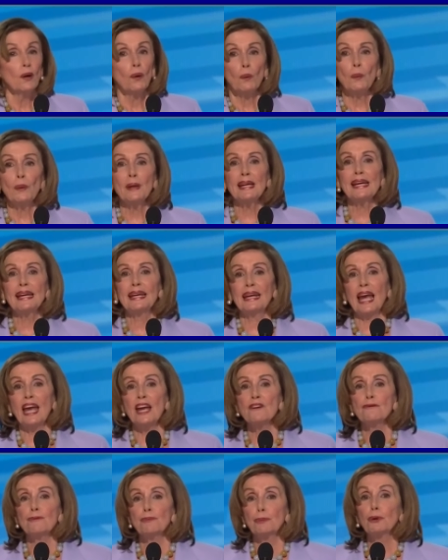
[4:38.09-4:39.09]
we
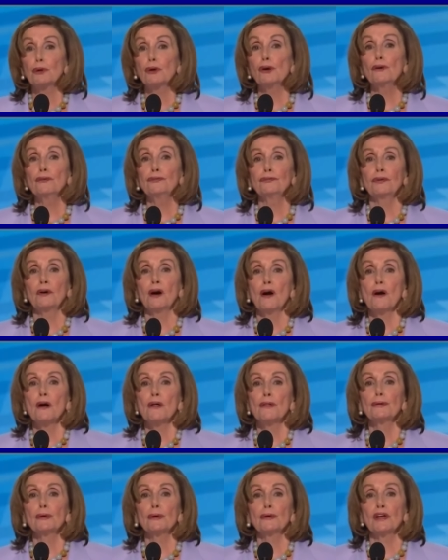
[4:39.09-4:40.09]
gave proof
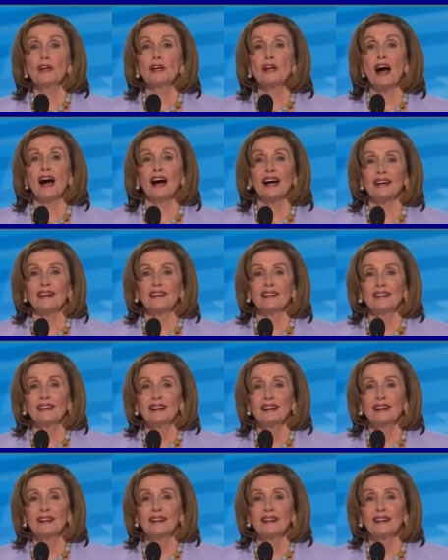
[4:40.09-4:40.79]
through the night